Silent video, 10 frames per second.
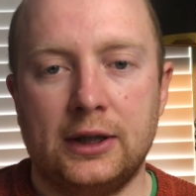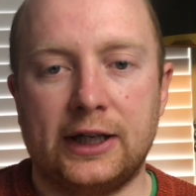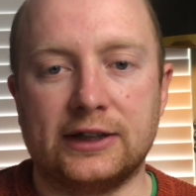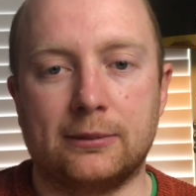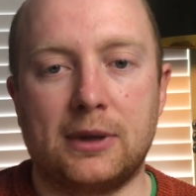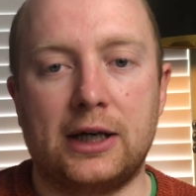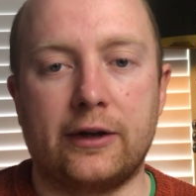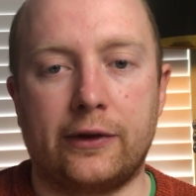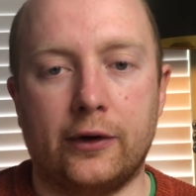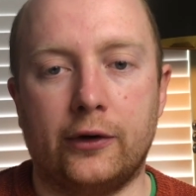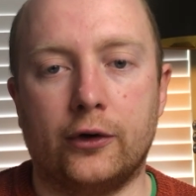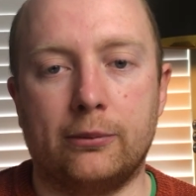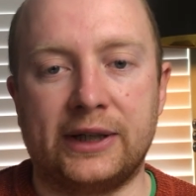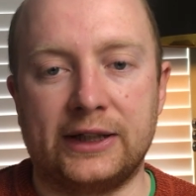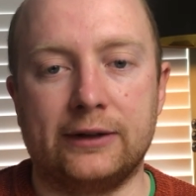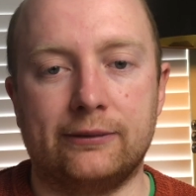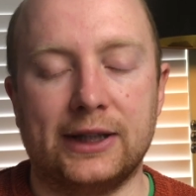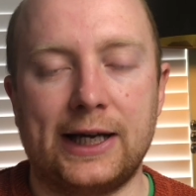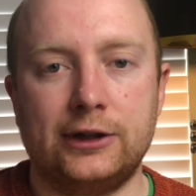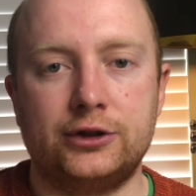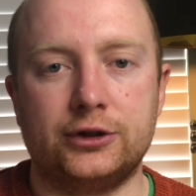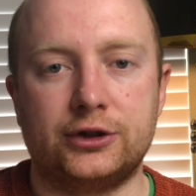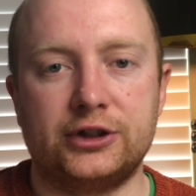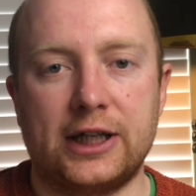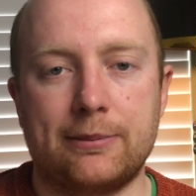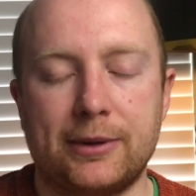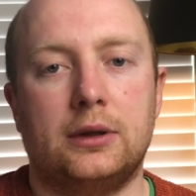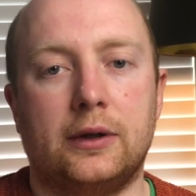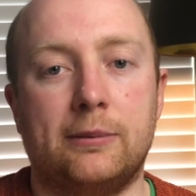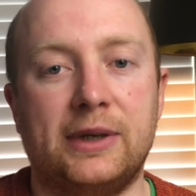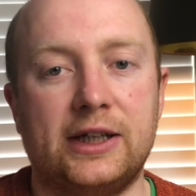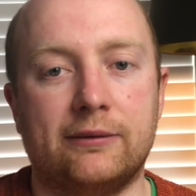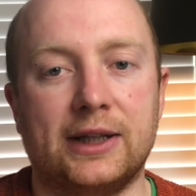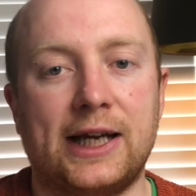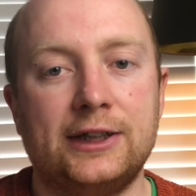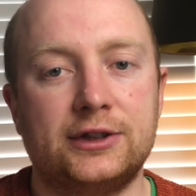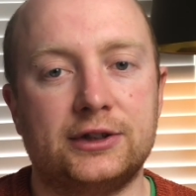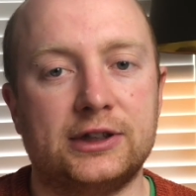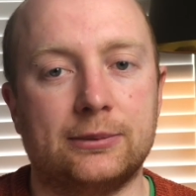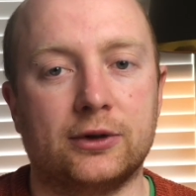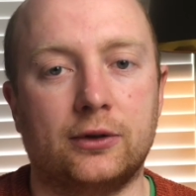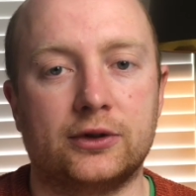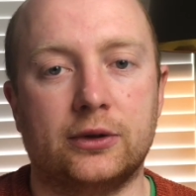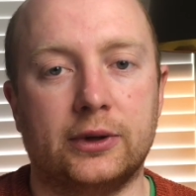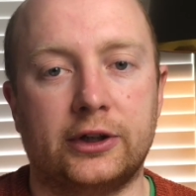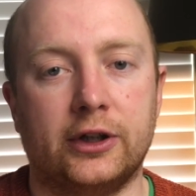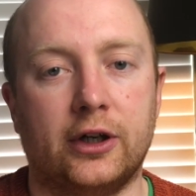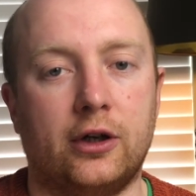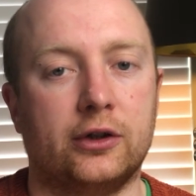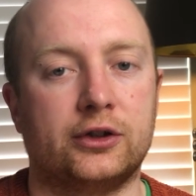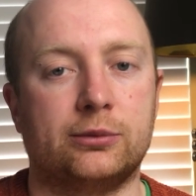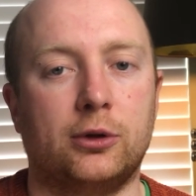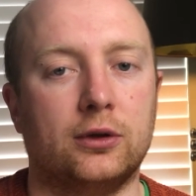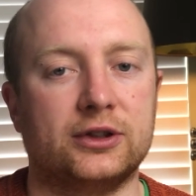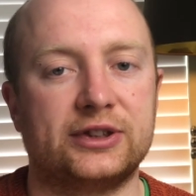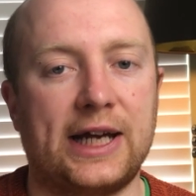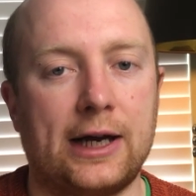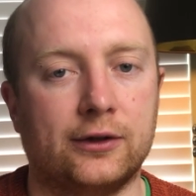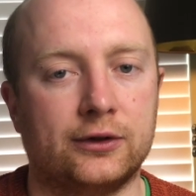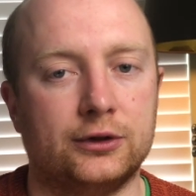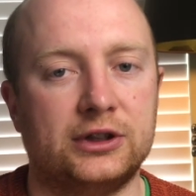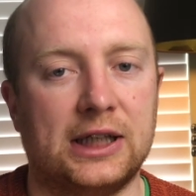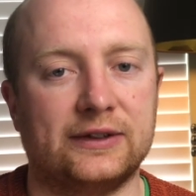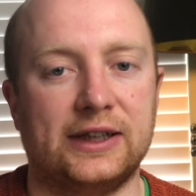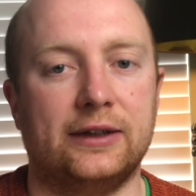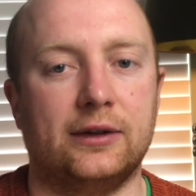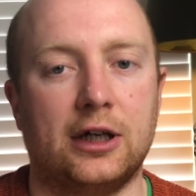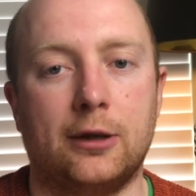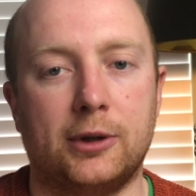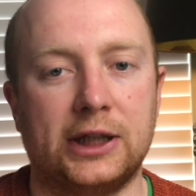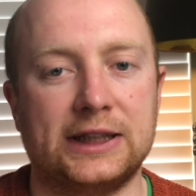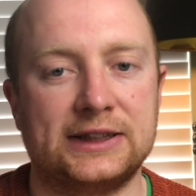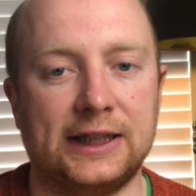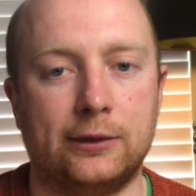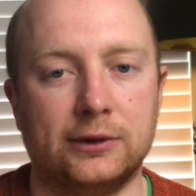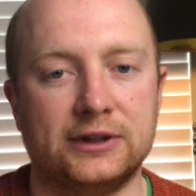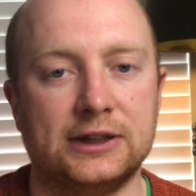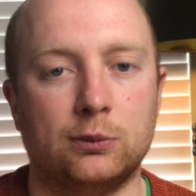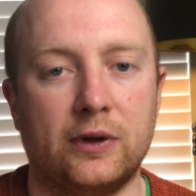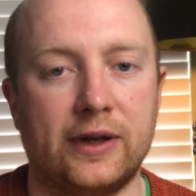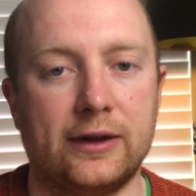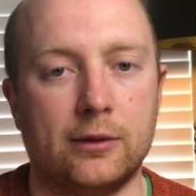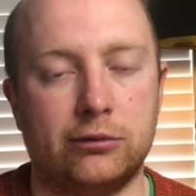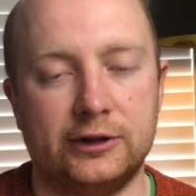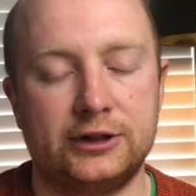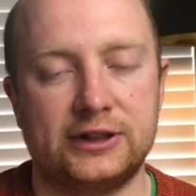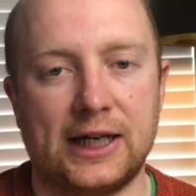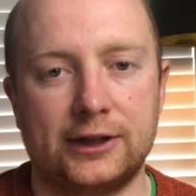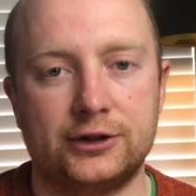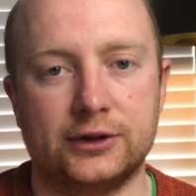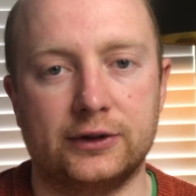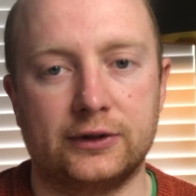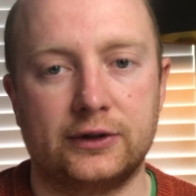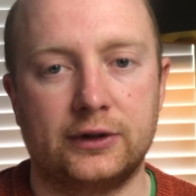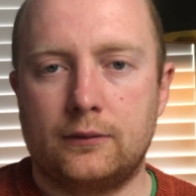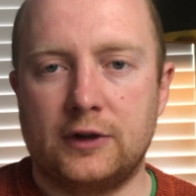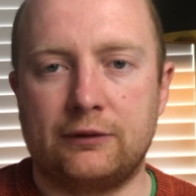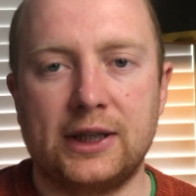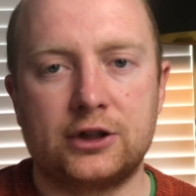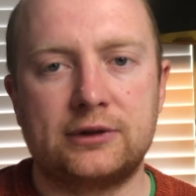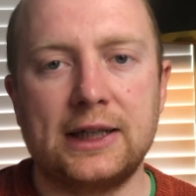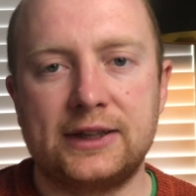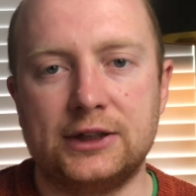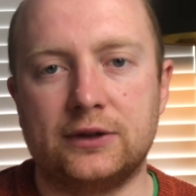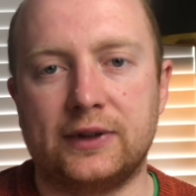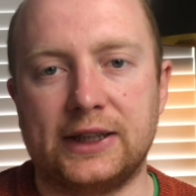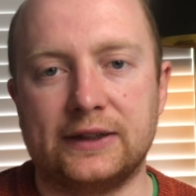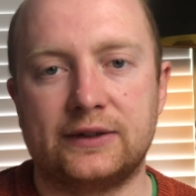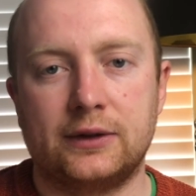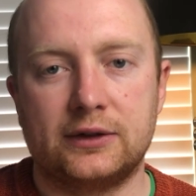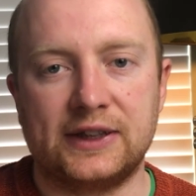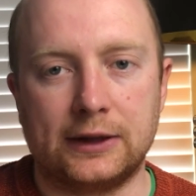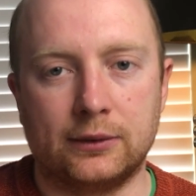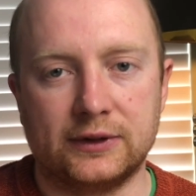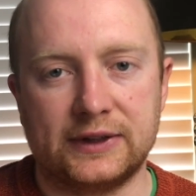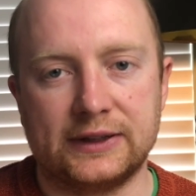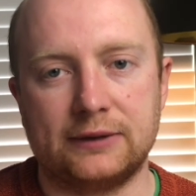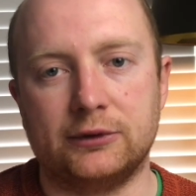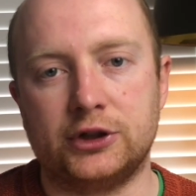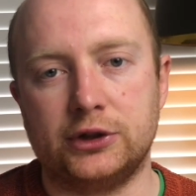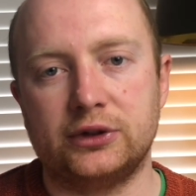is a minor third or mediant relationship. The mediant relationships also occur on a smaller scale, such as in harmonic sequences within the bridge sections. If we extract each of these sequences and reduce